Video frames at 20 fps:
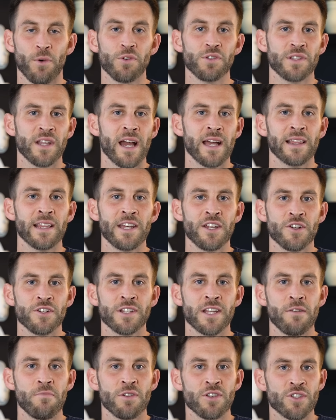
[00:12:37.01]
most likely your
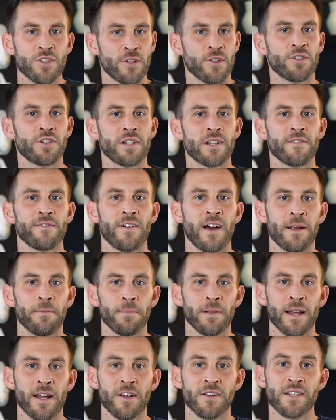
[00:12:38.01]
team is searching to find
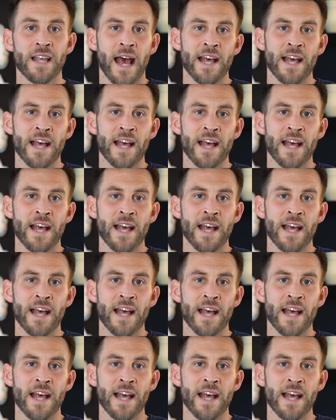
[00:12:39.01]
players